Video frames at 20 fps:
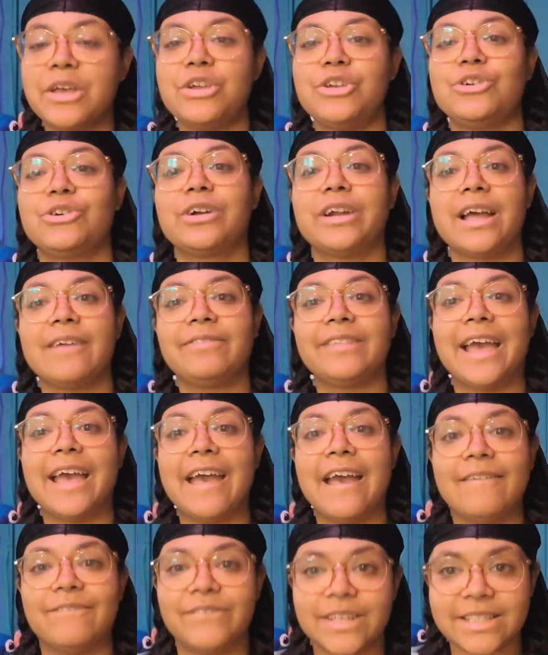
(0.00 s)
you're gonna have
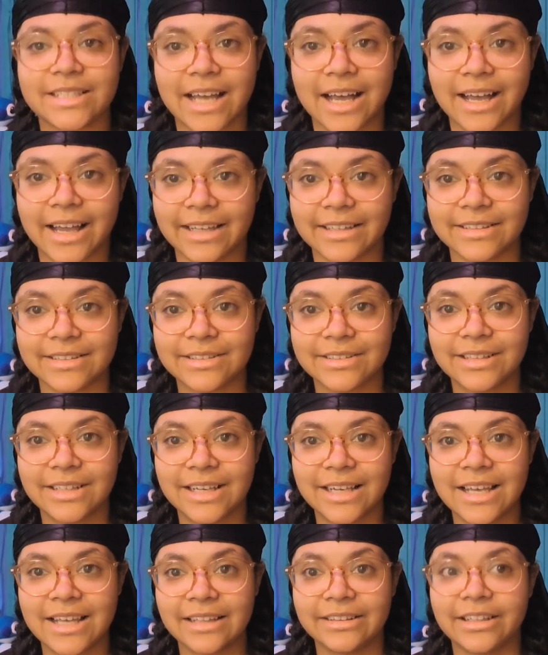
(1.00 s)
to emphasize
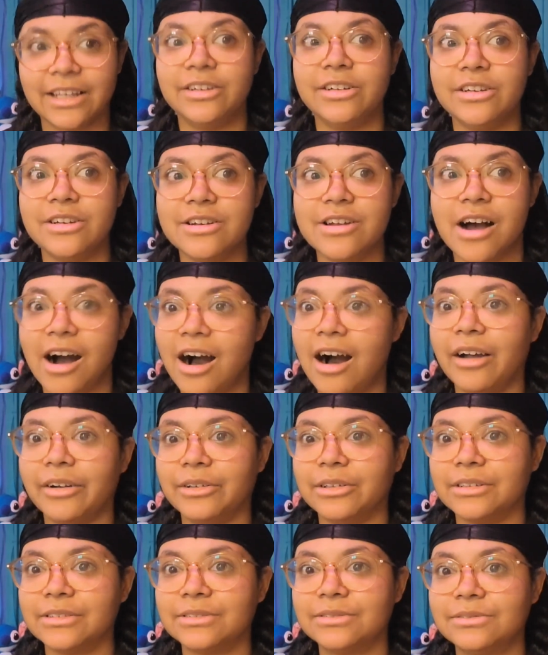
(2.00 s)
the
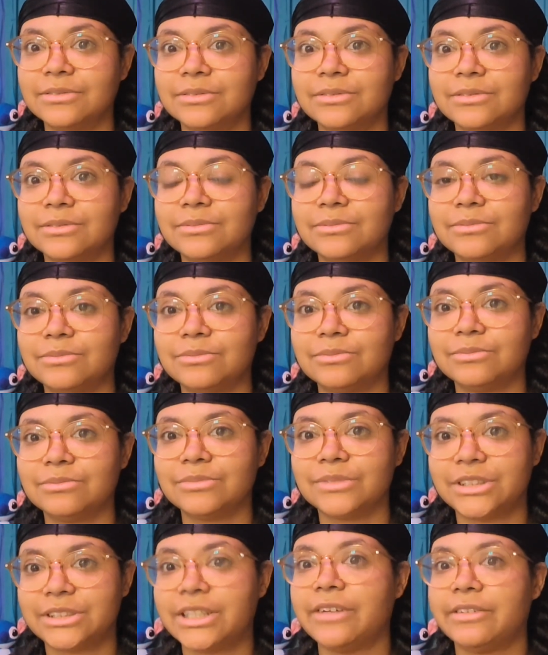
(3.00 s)

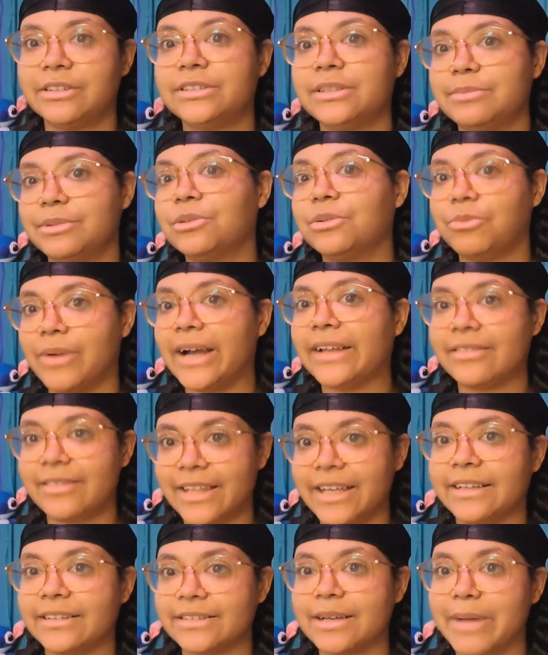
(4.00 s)
non-stereotypical white
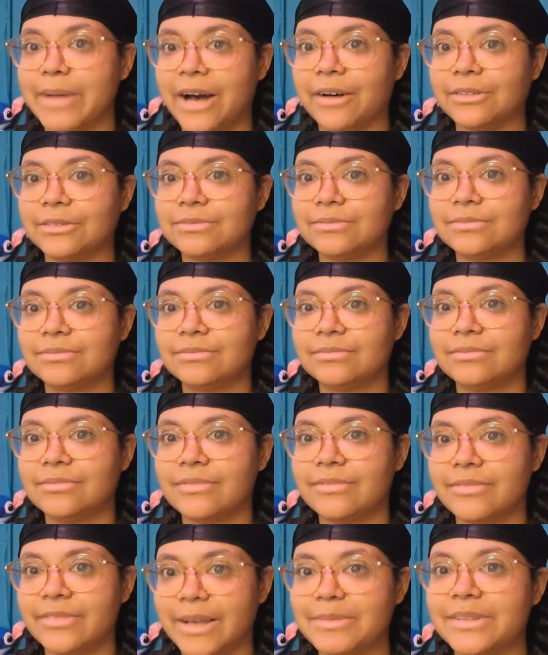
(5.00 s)
things about
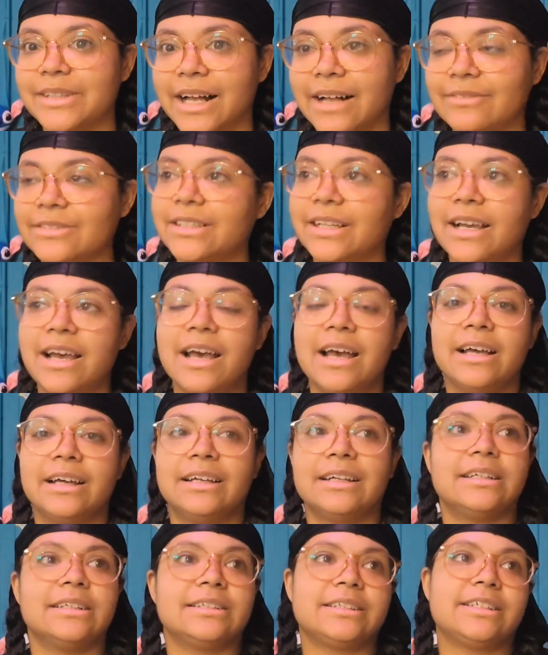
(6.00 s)
themselves.
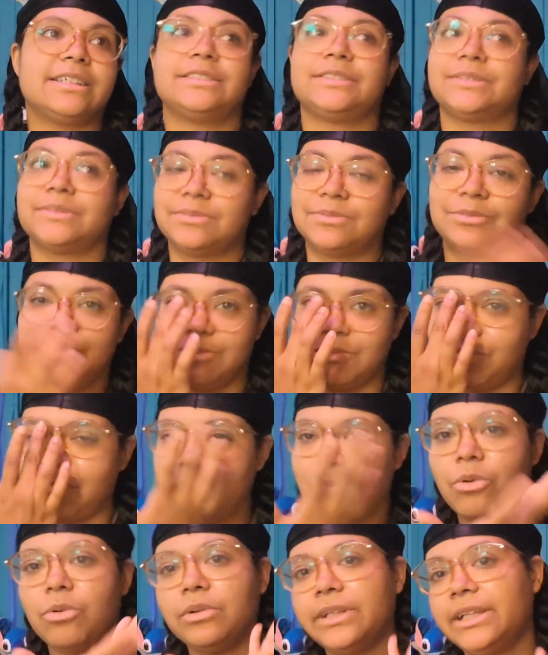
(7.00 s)
Because
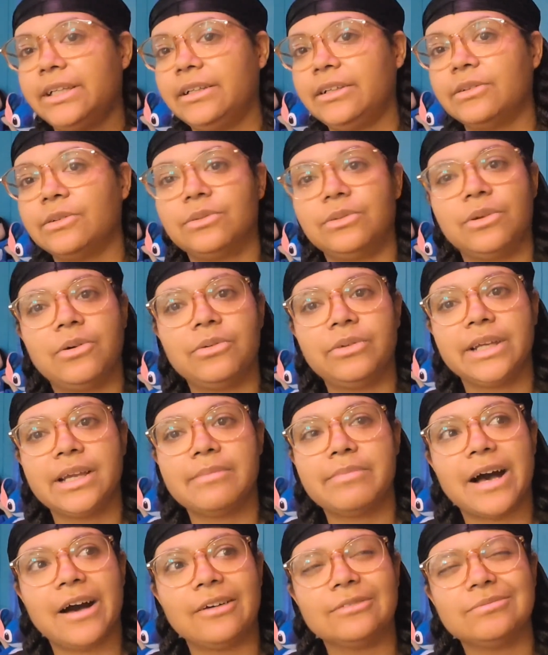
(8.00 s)
only
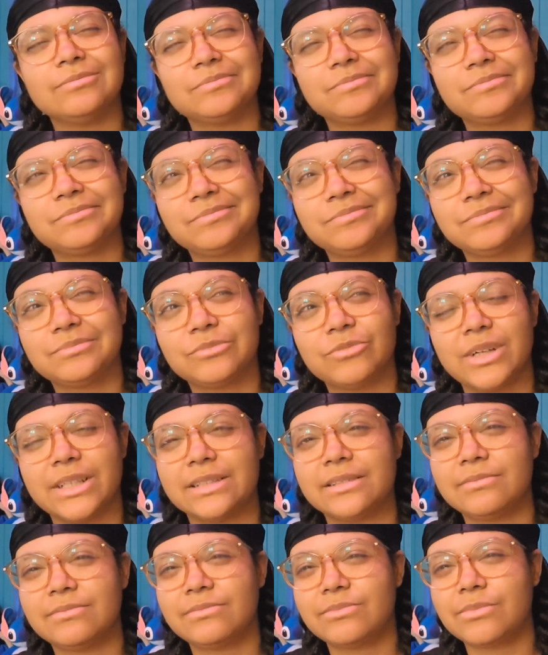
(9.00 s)
about
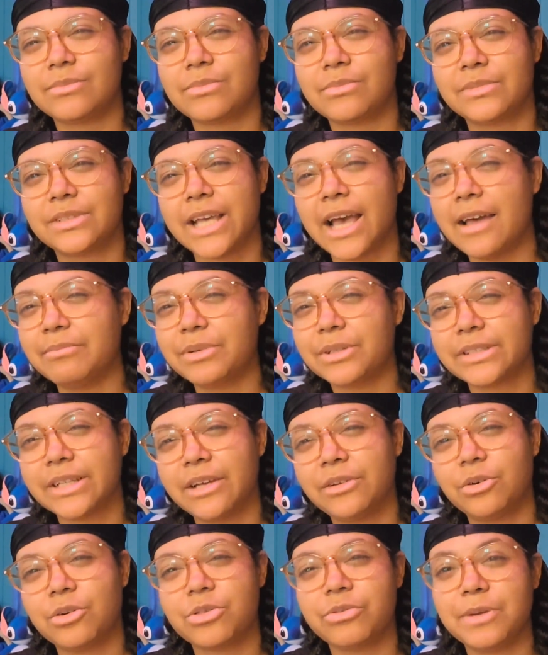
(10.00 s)

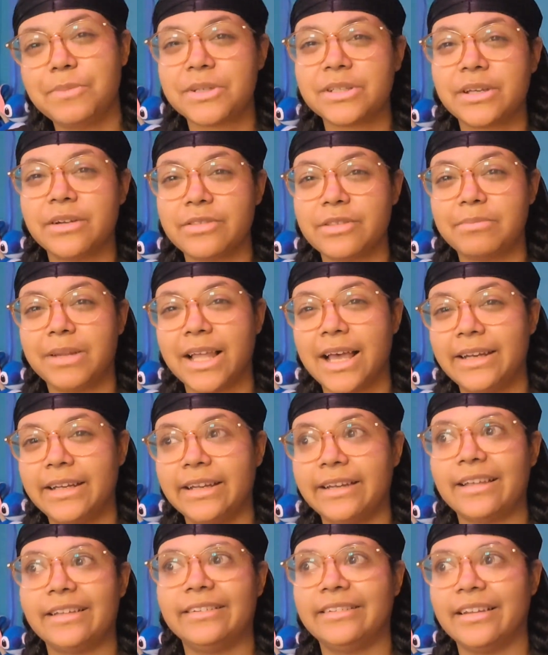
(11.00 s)
10% or 3% of the
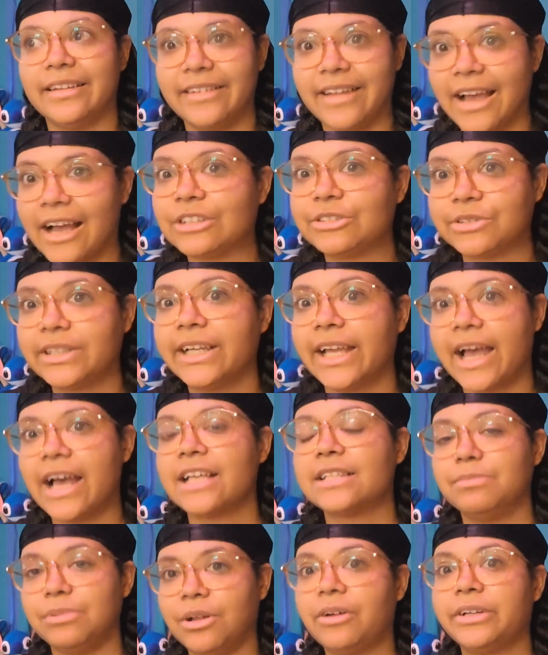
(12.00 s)
planet naturally
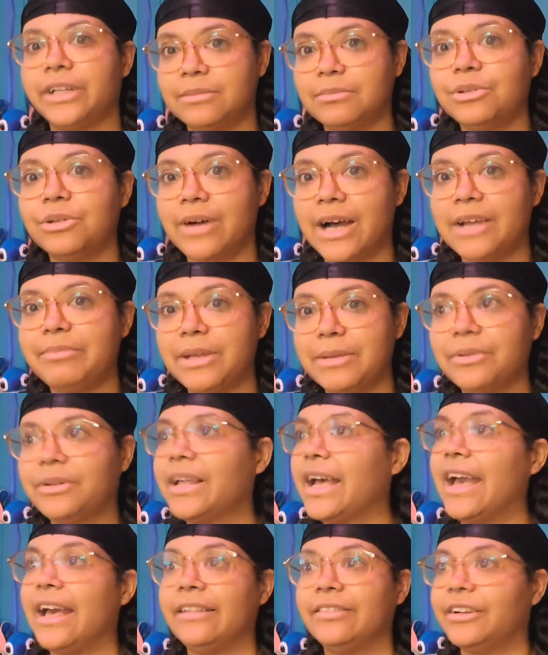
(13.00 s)
has blonde-hair, blue-eyed people,
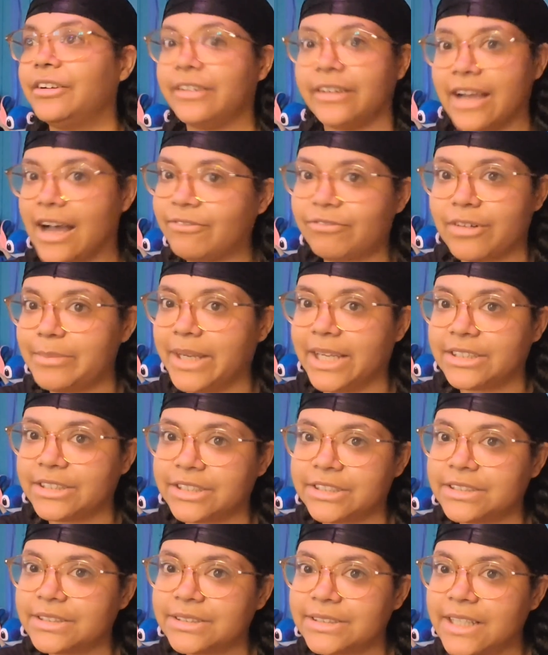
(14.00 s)
and they're not from
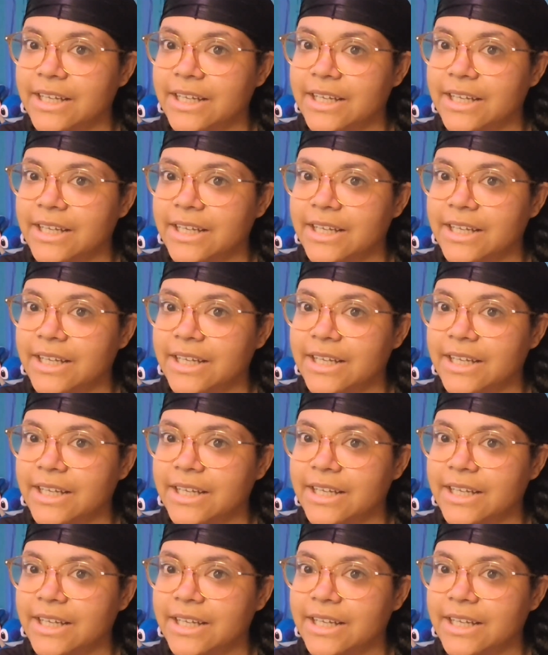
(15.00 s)
Asia.